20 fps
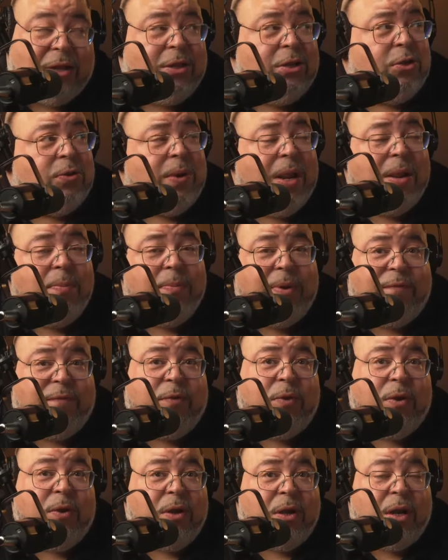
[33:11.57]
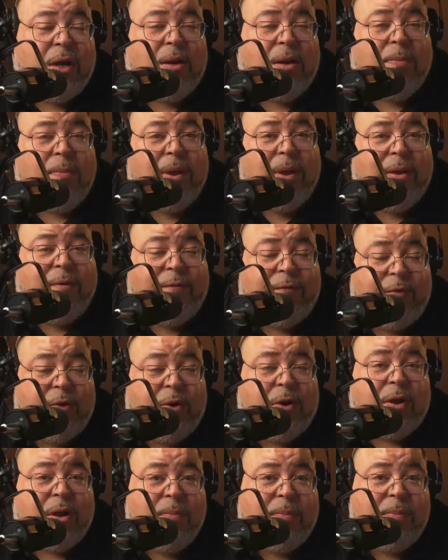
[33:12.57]
Dre. But if you look him up, if you
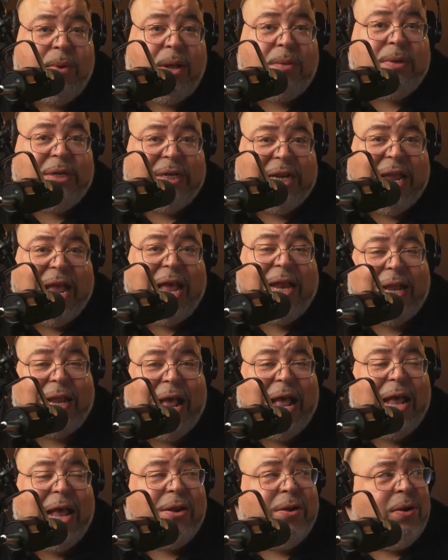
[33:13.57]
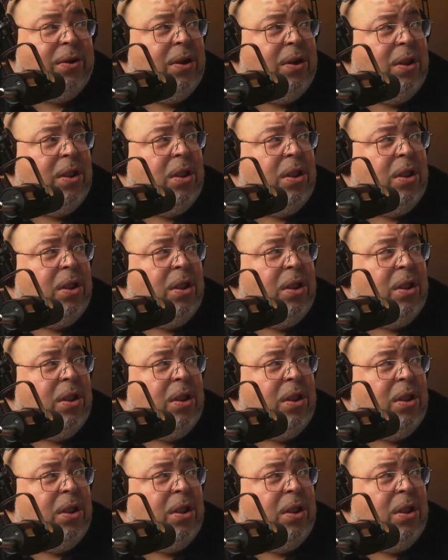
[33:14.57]
look him up, Jon Connor,